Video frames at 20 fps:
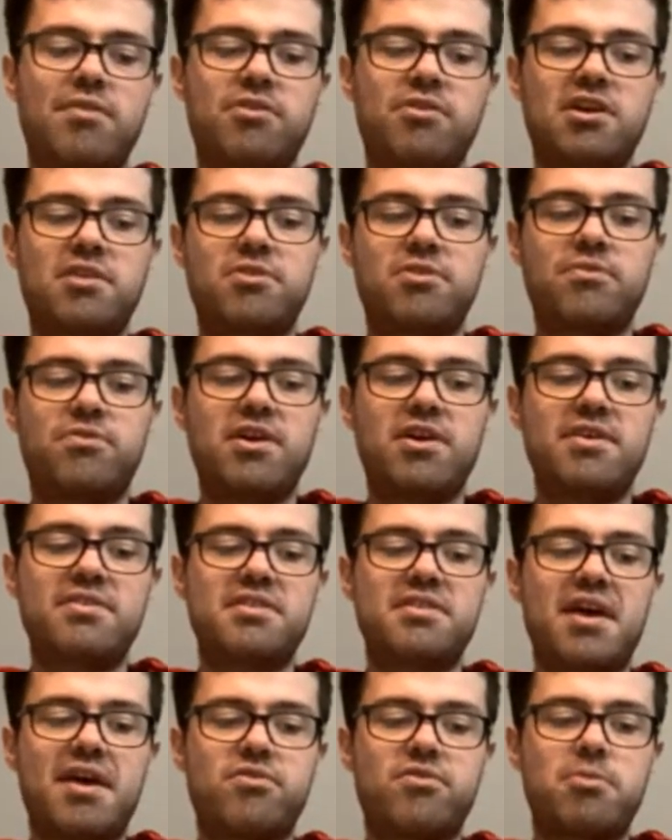even if it
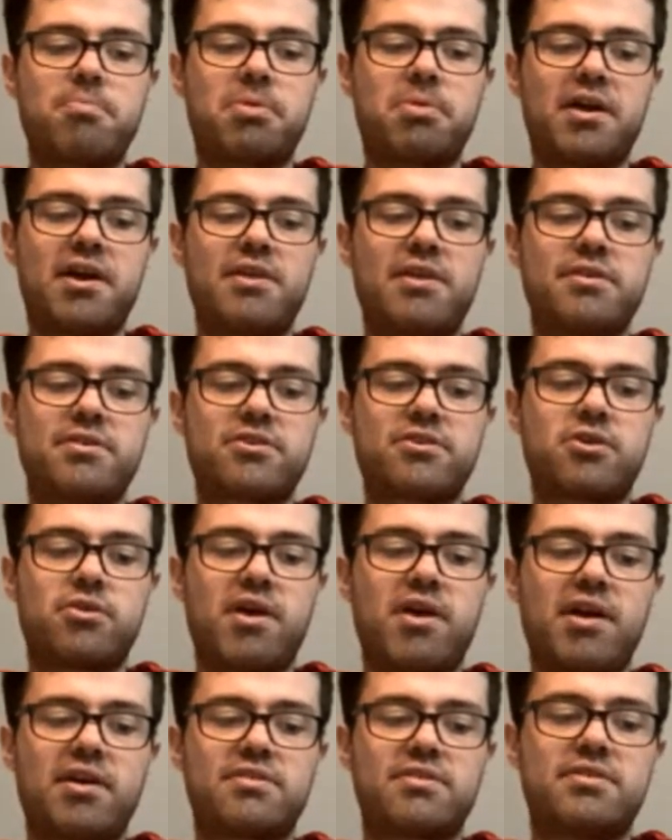isn't every player that's
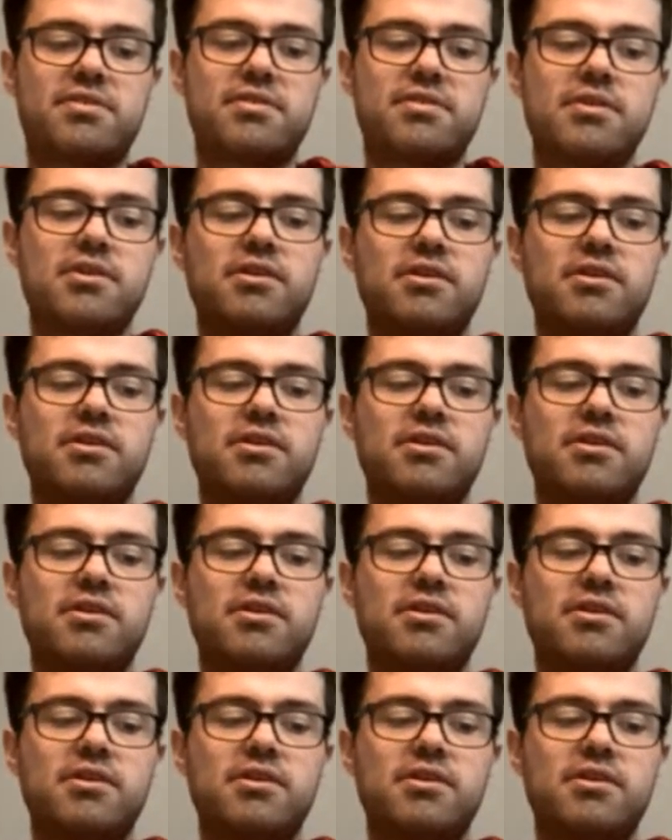correct.